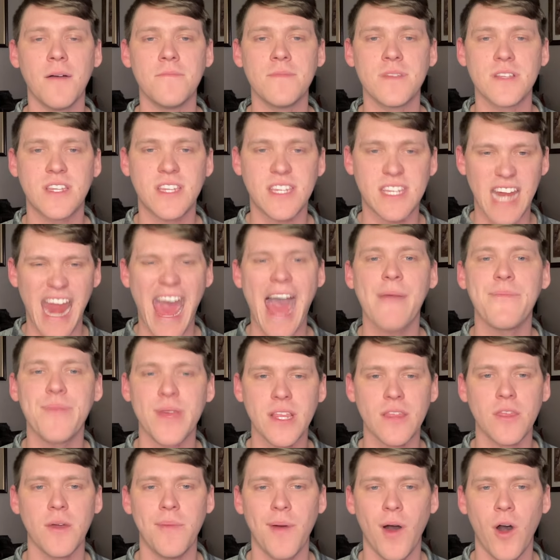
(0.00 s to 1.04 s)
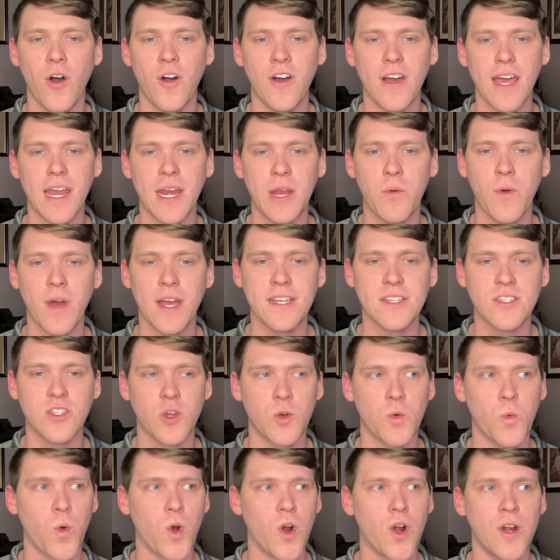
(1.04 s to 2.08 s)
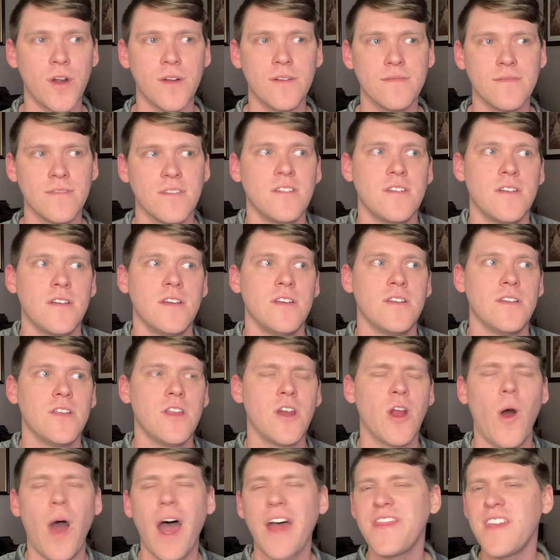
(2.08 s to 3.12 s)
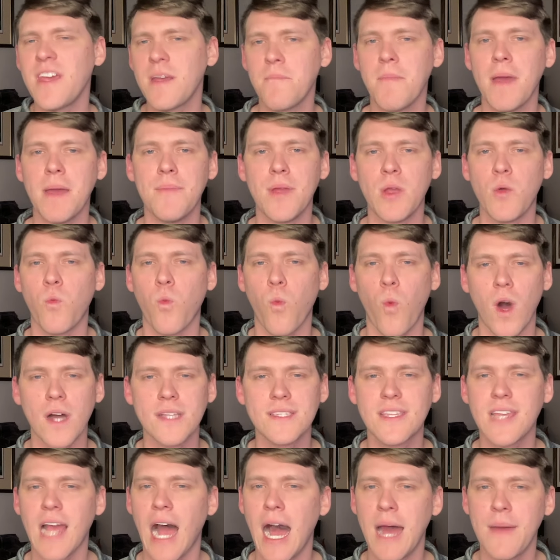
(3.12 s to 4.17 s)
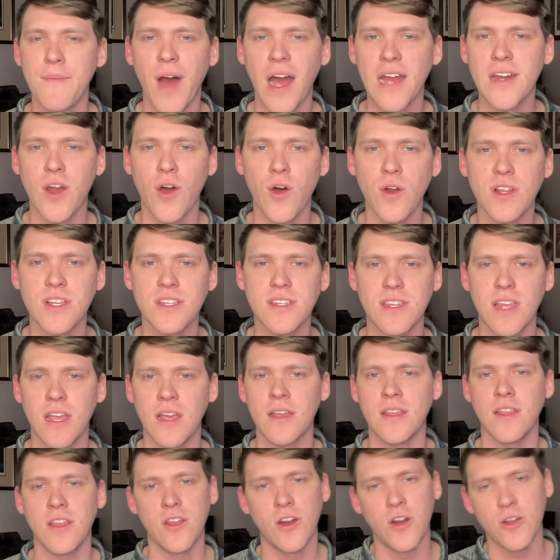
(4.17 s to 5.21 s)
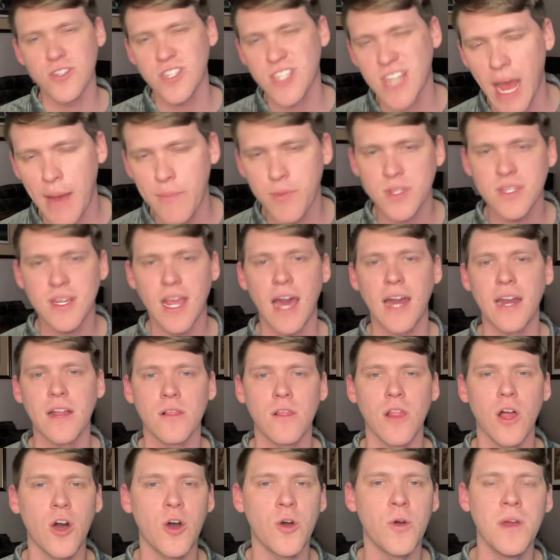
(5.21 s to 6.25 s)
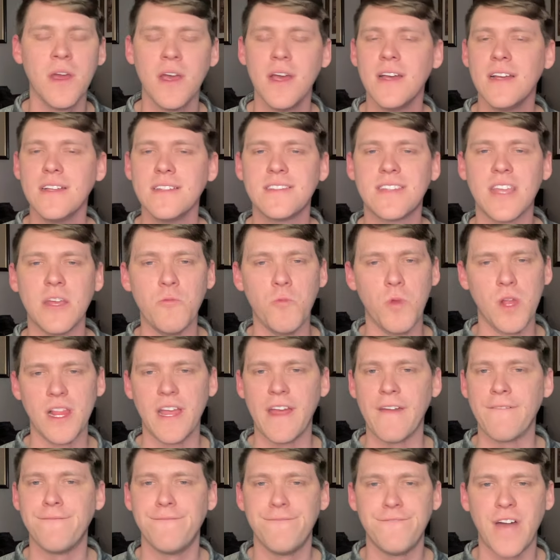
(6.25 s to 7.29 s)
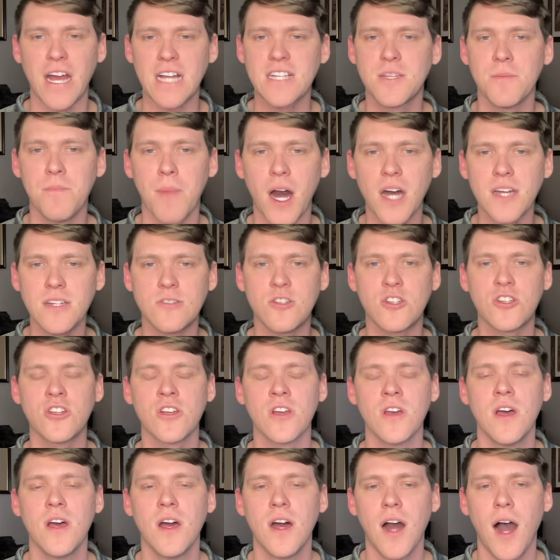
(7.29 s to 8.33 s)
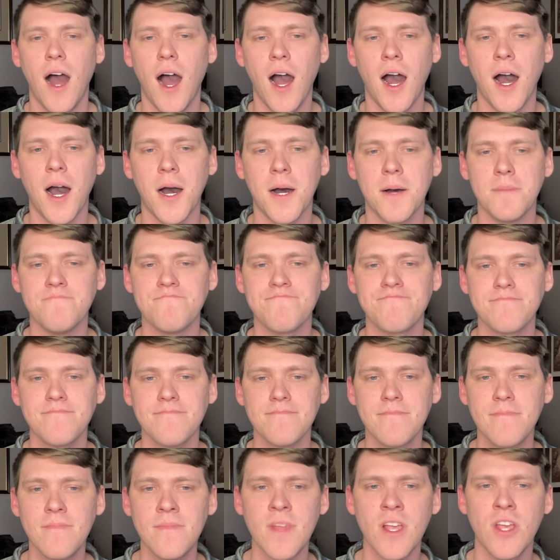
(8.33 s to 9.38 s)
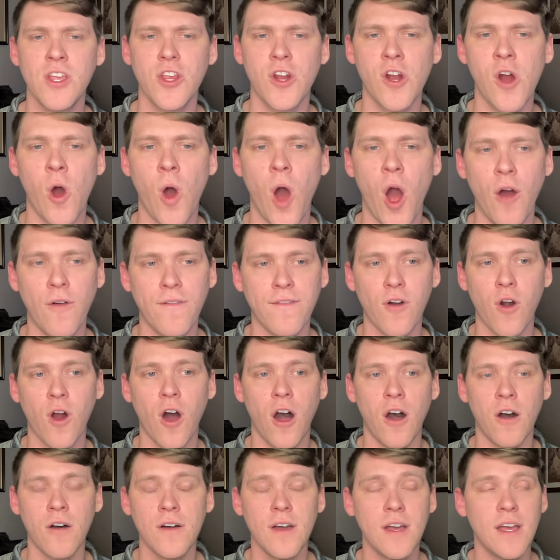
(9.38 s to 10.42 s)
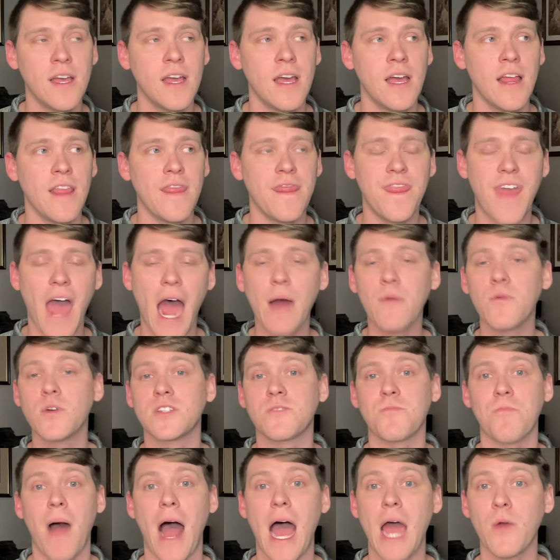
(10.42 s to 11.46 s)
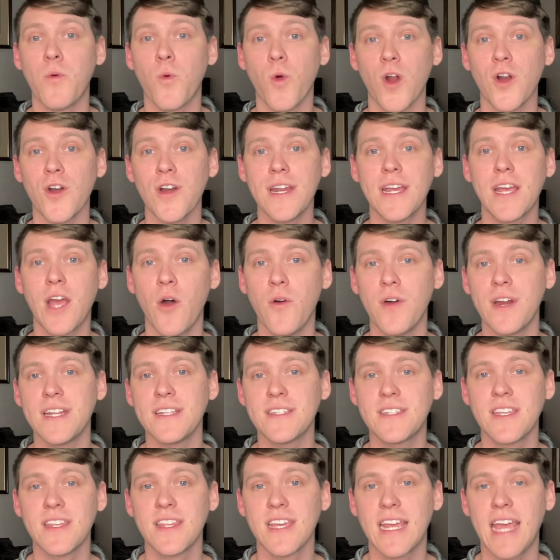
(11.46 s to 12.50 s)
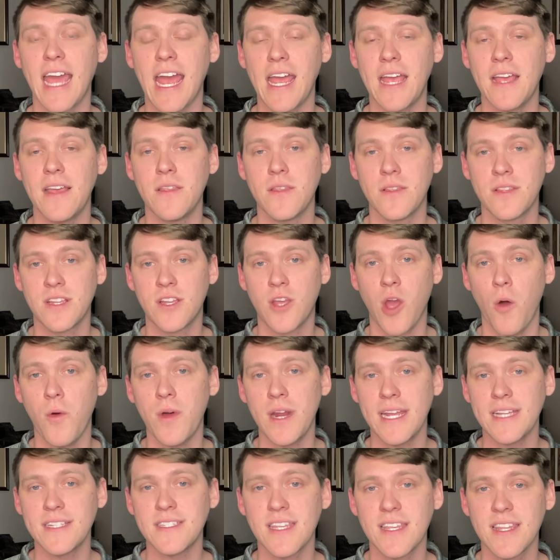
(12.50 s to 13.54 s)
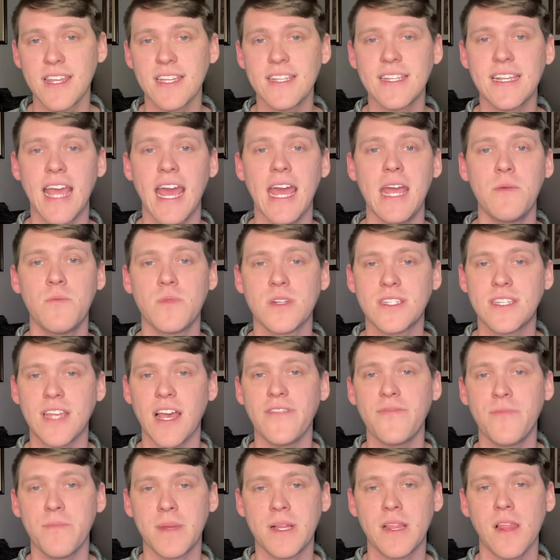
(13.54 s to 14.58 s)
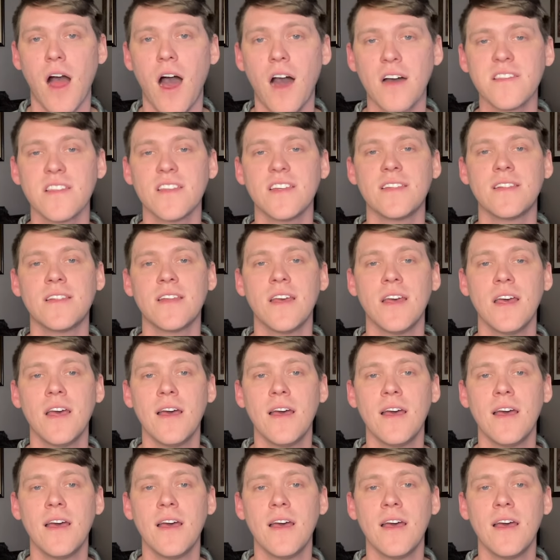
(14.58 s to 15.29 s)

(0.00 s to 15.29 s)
snapping the ball anyways. There weren't, you know, I think maybe one time I noticed it, you know, snap was kind of low. Didn't really affect much. You know, overall, that was my worry going into the game, going into this game with Seth McLaughlin